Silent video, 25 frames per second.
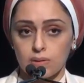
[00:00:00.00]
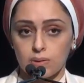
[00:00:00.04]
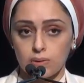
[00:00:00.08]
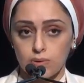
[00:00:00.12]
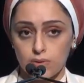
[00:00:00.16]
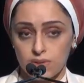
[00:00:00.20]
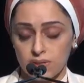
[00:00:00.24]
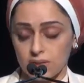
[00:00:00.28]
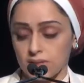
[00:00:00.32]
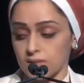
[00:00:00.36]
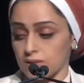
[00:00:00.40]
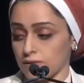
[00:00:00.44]

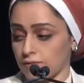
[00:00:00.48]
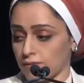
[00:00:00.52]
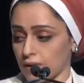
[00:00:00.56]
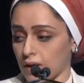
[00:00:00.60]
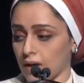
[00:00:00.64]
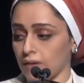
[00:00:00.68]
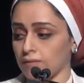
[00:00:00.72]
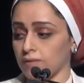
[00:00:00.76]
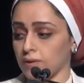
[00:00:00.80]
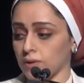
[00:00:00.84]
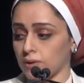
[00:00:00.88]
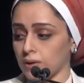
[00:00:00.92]
losing
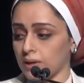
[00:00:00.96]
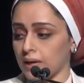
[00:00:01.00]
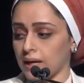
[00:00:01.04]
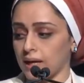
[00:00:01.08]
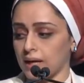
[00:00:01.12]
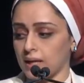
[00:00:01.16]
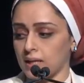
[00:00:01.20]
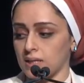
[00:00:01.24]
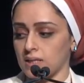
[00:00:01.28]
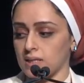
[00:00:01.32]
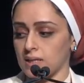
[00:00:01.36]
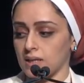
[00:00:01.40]
survival
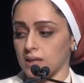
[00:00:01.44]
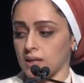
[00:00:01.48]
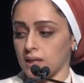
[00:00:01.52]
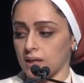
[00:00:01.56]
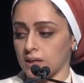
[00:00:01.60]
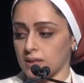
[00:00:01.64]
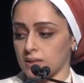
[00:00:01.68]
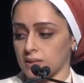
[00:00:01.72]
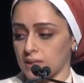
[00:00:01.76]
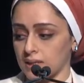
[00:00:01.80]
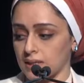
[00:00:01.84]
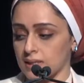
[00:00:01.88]
and
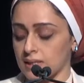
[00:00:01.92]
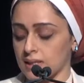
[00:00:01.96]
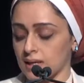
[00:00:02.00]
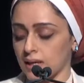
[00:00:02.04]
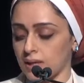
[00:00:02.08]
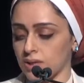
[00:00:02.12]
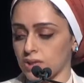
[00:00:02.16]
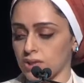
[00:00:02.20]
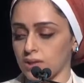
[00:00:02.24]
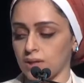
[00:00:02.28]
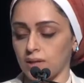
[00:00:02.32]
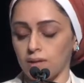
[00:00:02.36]

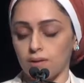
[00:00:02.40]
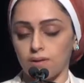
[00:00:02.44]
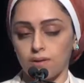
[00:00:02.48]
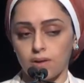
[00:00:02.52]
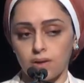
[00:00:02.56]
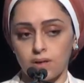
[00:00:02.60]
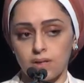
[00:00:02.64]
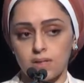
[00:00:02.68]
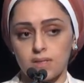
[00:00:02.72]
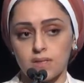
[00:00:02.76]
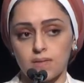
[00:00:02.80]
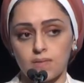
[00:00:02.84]

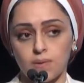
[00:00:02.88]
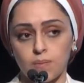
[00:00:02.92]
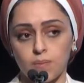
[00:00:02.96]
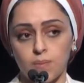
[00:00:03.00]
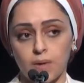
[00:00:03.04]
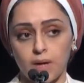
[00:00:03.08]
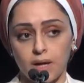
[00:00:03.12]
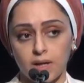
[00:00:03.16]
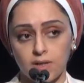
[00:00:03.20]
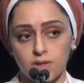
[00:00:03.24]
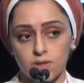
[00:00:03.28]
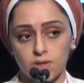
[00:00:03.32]
637
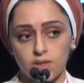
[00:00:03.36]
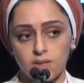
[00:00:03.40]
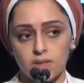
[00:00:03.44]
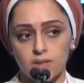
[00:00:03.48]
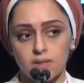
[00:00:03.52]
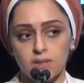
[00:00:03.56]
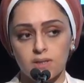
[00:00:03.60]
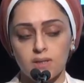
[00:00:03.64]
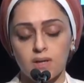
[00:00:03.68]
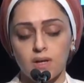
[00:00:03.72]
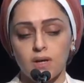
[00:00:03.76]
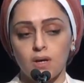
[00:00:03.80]

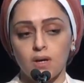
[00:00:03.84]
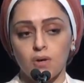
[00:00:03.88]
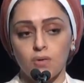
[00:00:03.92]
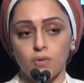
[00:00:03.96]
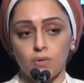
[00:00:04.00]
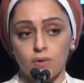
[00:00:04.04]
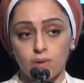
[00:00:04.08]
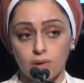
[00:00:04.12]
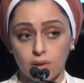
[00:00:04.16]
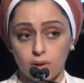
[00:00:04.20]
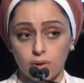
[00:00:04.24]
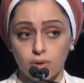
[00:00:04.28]
patients
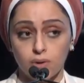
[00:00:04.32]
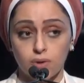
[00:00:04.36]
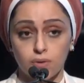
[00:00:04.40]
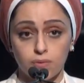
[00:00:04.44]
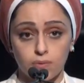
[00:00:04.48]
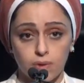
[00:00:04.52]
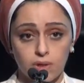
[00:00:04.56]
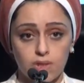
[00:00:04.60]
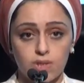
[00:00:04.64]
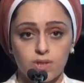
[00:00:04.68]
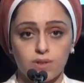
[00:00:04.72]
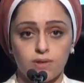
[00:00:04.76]
with local
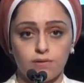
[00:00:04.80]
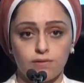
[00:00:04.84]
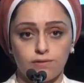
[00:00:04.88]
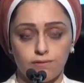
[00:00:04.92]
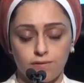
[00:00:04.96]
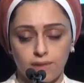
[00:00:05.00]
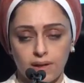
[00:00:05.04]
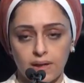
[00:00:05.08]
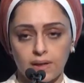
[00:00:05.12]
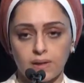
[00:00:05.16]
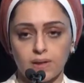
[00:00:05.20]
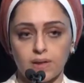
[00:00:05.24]
regional
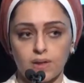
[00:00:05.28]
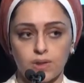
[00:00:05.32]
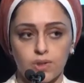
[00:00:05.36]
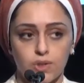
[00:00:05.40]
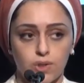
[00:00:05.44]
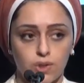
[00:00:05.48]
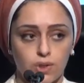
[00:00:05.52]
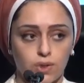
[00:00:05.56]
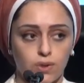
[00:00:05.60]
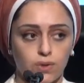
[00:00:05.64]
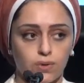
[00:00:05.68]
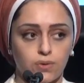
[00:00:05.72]
failure
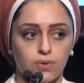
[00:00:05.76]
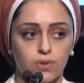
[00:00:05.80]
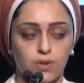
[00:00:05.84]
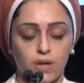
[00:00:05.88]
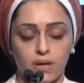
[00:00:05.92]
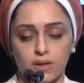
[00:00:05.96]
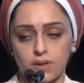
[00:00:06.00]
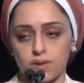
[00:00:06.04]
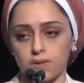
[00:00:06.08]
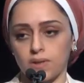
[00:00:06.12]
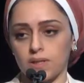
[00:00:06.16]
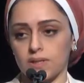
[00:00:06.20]
due to
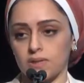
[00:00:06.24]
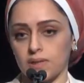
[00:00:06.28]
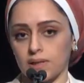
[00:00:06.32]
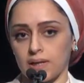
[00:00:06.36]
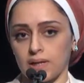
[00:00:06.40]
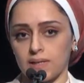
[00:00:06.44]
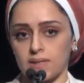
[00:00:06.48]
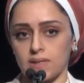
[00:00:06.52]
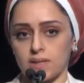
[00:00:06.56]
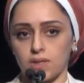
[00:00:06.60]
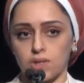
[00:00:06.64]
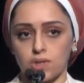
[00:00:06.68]

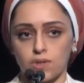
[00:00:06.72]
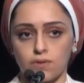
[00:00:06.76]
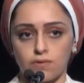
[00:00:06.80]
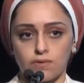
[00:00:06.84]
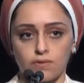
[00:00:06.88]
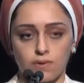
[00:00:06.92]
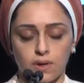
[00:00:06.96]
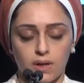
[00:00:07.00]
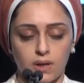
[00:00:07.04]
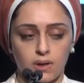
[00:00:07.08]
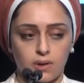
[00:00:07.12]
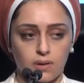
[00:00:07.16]
underutilisation
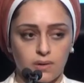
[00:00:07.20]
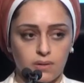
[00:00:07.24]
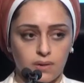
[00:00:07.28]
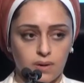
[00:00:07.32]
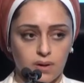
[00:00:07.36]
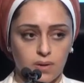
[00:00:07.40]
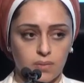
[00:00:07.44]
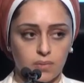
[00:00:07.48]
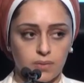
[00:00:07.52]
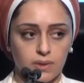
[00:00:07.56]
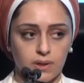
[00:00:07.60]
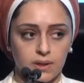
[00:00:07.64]
of
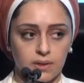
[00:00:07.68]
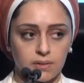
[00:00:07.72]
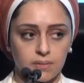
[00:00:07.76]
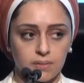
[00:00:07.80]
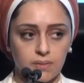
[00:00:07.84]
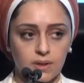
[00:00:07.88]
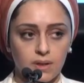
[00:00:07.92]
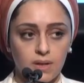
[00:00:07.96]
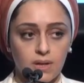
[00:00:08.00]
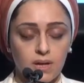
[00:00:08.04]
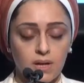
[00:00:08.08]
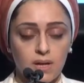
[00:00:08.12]
radiotherapy.
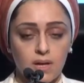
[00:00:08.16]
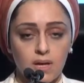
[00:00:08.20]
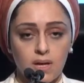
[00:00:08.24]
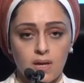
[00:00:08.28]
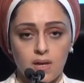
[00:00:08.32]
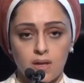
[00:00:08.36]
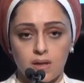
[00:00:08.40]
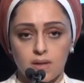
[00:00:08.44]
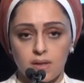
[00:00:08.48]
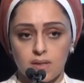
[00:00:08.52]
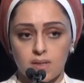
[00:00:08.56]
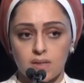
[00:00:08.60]

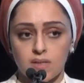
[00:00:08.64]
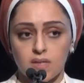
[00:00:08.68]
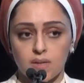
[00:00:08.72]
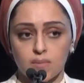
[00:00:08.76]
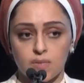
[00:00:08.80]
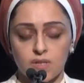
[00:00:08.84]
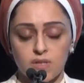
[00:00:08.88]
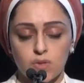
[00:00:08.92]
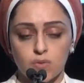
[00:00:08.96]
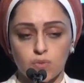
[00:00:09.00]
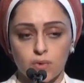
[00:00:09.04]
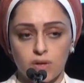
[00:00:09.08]
These
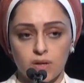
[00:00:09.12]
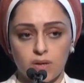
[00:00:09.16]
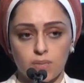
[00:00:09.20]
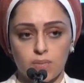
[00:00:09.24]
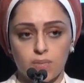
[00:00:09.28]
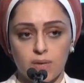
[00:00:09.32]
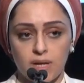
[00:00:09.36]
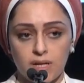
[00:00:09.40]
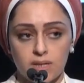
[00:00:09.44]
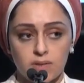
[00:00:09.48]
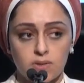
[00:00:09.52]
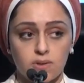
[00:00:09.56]
numbers were
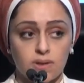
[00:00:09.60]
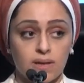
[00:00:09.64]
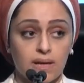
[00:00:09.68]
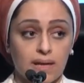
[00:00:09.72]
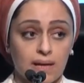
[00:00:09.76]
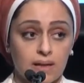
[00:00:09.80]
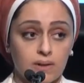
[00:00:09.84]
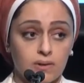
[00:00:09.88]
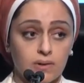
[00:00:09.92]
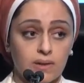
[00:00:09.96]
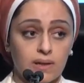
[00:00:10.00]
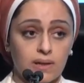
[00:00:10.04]
based on
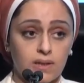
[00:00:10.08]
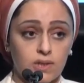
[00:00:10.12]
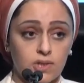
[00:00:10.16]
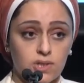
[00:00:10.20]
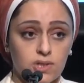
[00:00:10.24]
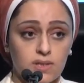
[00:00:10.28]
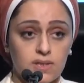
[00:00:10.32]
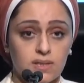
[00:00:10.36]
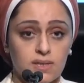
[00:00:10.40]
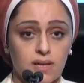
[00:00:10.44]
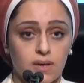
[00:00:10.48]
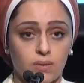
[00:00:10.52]

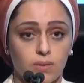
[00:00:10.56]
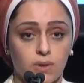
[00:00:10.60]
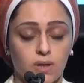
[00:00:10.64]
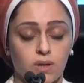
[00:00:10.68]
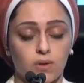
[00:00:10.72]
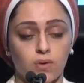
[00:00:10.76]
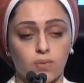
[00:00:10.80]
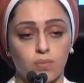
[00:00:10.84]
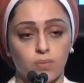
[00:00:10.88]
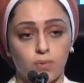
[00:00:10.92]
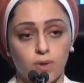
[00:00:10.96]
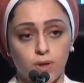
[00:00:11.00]
calculations that were
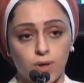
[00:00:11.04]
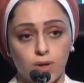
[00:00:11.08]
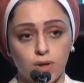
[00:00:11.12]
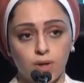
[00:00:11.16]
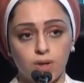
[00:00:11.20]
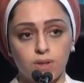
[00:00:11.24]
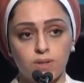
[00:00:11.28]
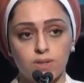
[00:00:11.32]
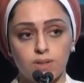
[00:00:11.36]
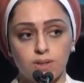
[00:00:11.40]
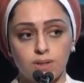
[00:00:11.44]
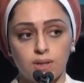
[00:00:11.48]

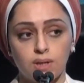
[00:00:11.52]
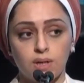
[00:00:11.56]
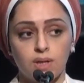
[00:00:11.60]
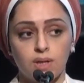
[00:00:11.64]
compared